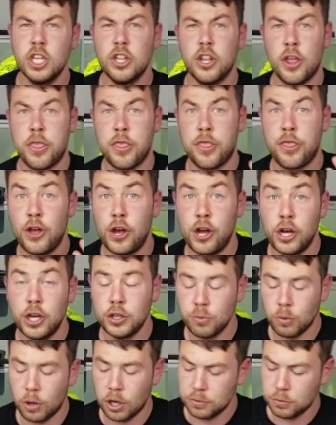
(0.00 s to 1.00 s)
The
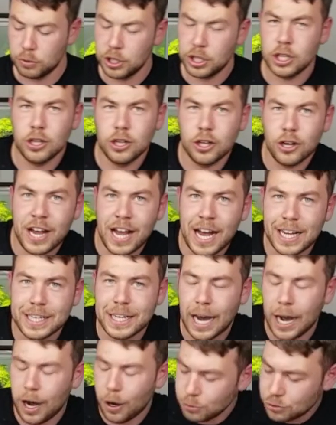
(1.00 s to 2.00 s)
third one we're going to look at
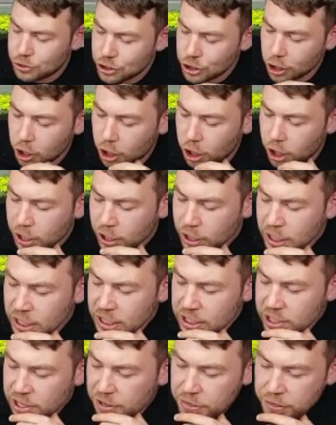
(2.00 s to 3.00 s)
now, so
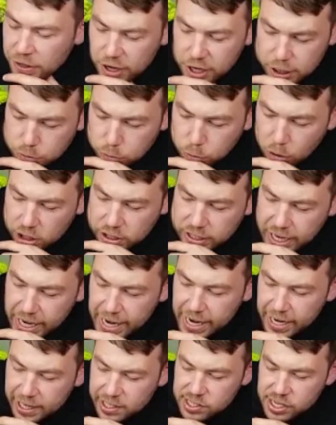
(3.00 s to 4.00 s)
the third one
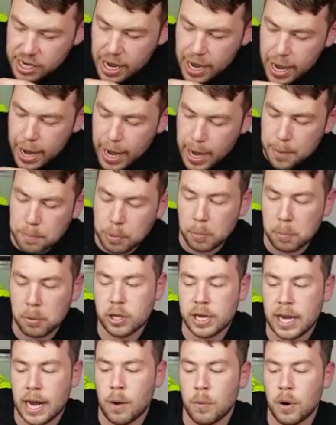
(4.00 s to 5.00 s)
is a
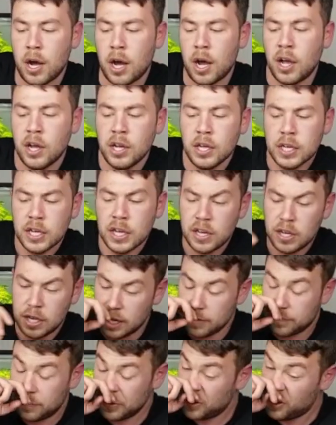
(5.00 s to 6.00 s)
bubble counter.
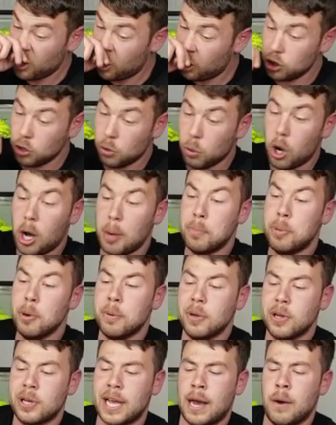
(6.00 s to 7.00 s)
If you don't know what a
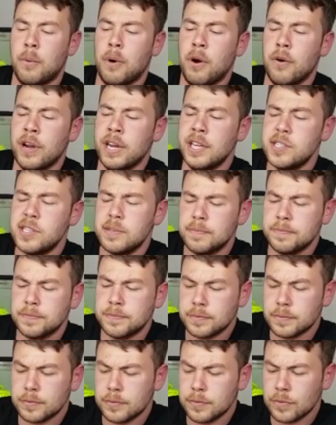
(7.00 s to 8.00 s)
bubble counter is,
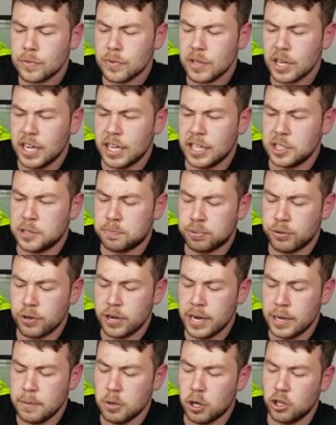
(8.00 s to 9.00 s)
it's
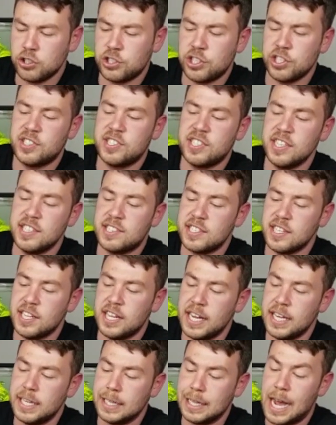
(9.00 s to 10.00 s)
pretty much, it sits
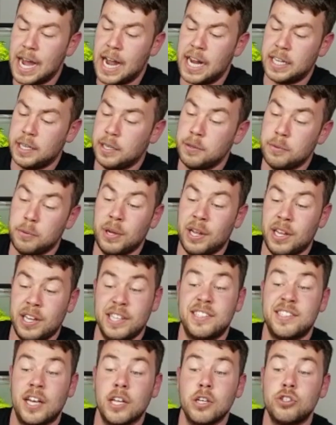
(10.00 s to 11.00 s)
in line, well,
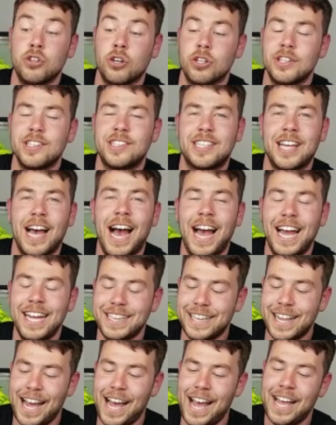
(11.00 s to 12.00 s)
it tells you on the
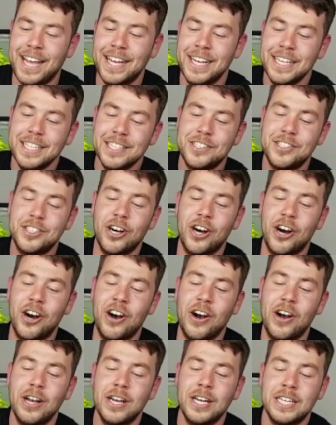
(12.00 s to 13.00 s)
side there.
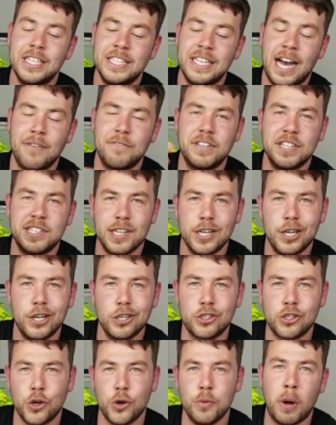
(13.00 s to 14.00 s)
So you have your
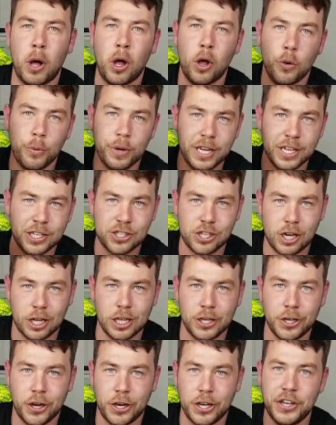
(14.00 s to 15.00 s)
CO2 bottle with your
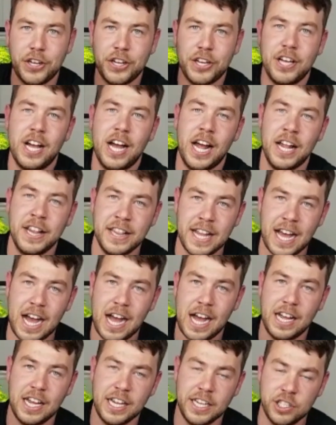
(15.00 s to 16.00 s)
solenoid, and
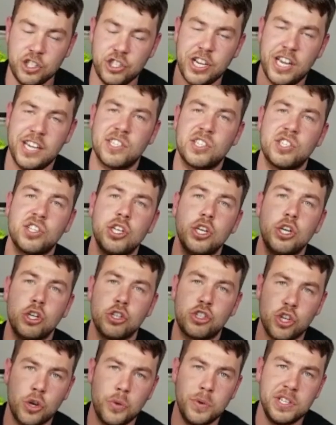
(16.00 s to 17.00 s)
that injects
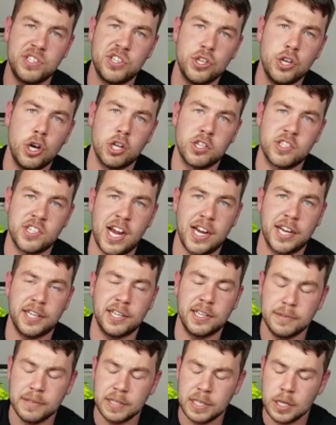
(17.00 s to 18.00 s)
CO2 into your tank.
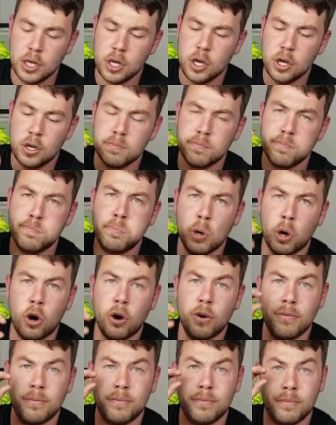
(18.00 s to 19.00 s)

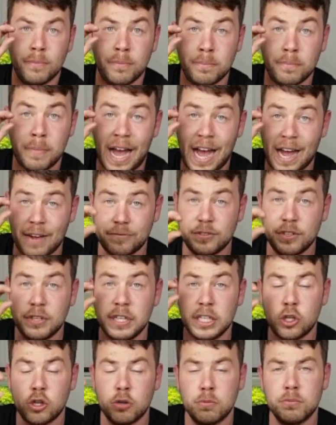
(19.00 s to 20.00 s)
But after
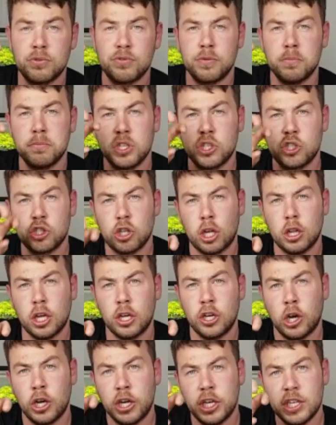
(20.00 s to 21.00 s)
it comes from your
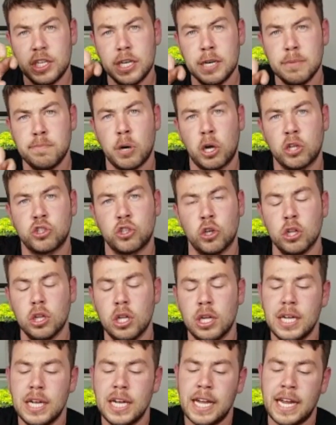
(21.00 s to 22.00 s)
solenoid and your
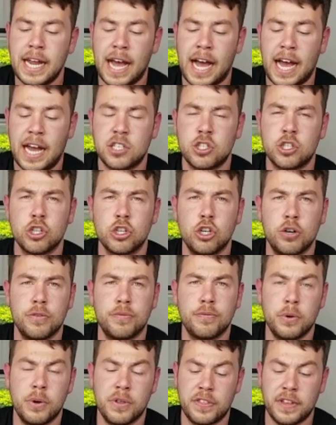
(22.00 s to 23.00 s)
bottle, it has to go
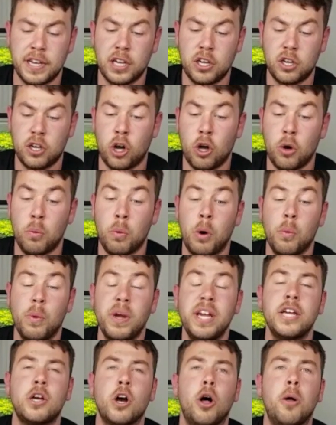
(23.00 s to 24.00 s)
through a thing called what
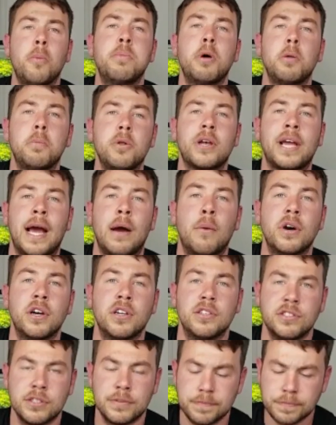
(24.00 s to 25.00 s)
we call bubble
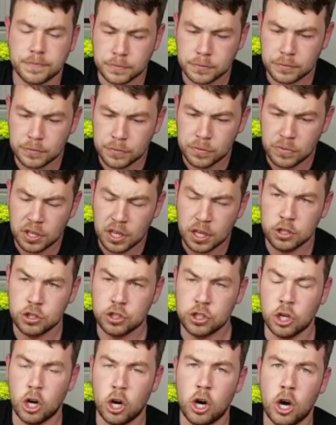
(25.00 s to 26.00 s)
counters.
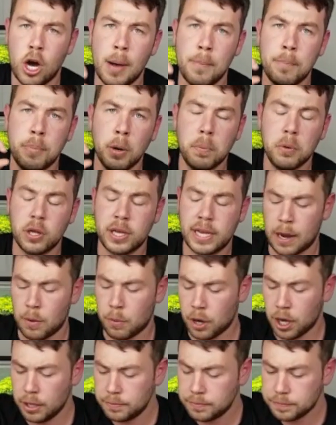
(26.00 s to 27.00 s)
So a bubble
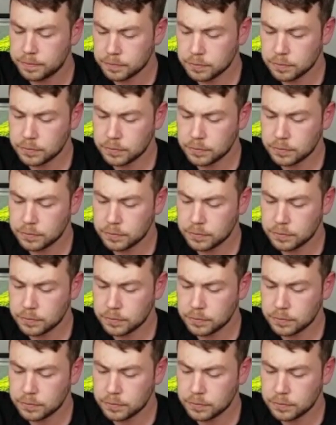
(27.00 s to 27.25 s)
counter,